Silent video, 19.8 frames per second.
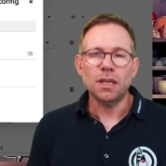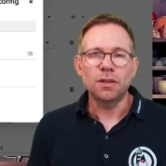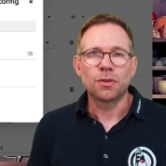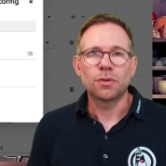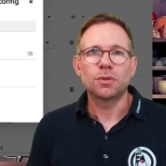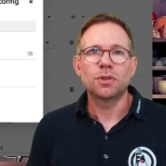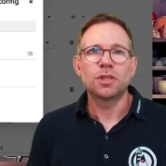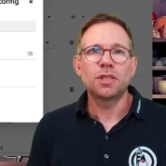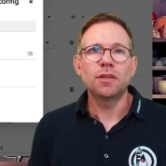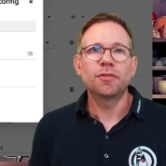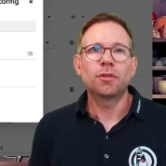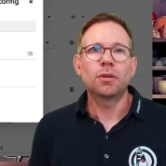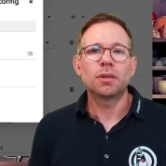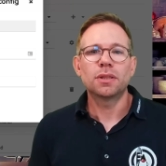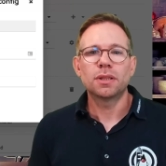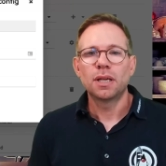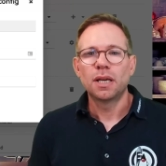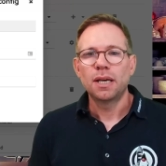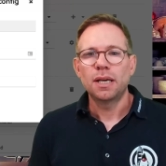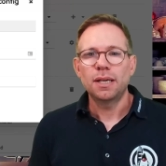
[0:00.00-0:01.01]
So the default
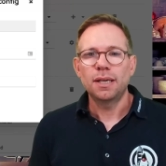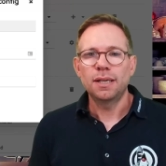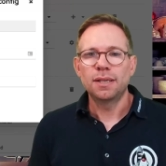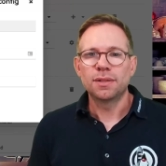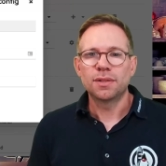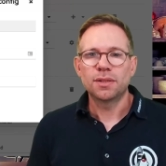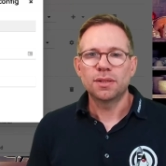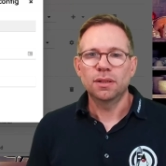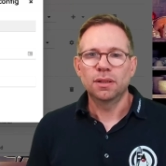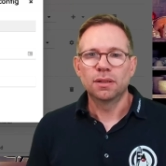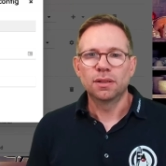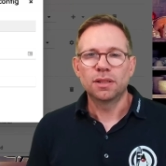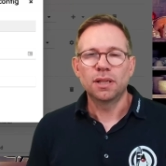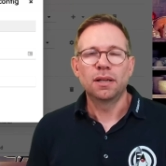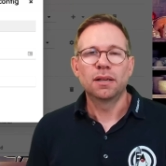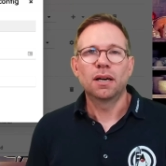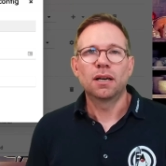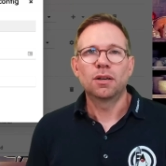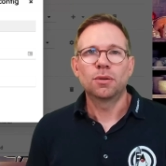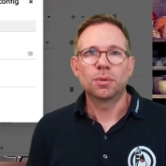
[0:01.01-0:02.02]
is 10
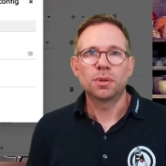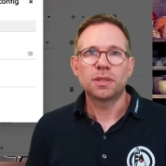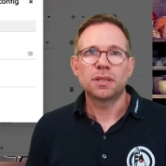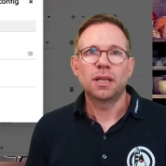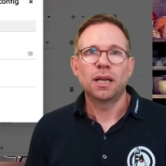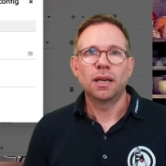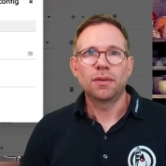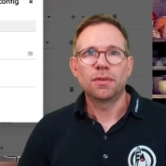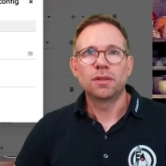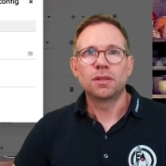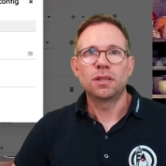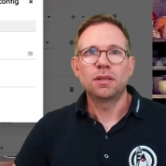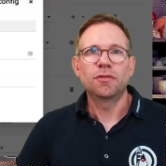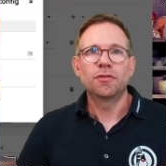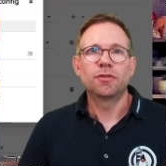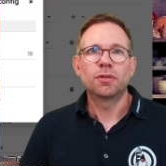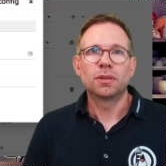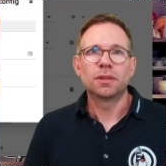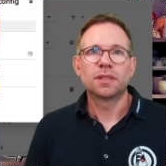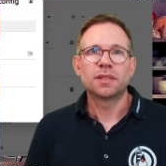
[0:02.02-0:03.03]
hours, like the
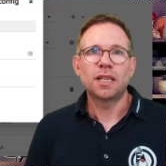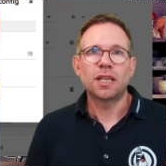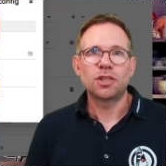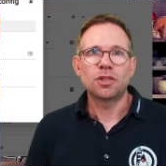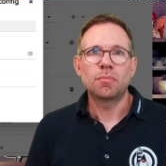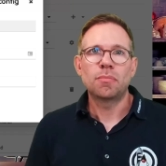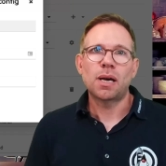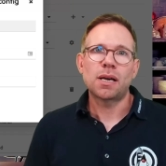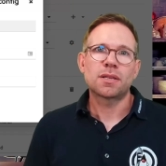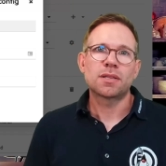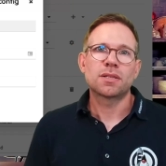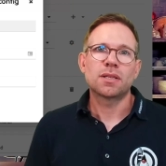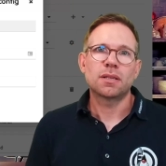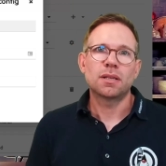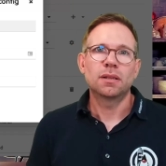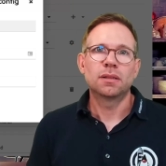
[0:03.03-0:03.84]
default session max